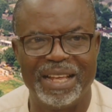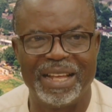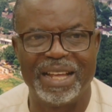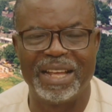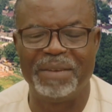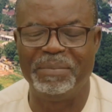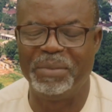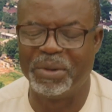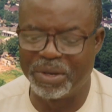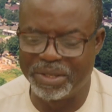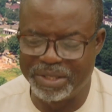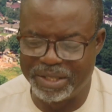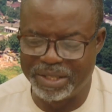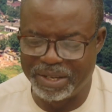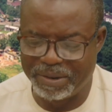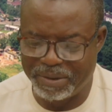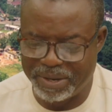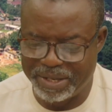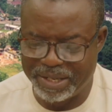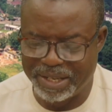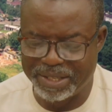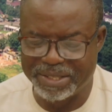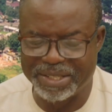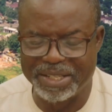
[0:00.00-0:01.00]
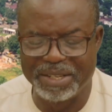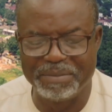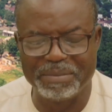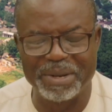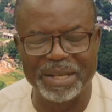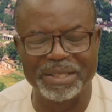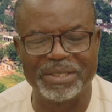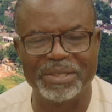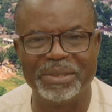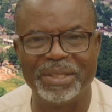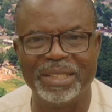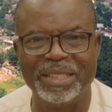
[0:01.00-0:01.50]
And because when they see
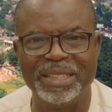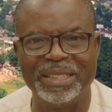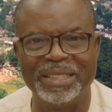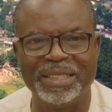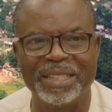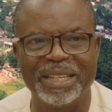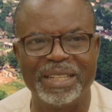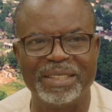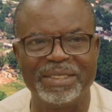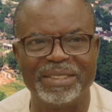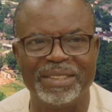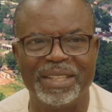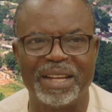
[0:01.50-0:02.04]
mental illness,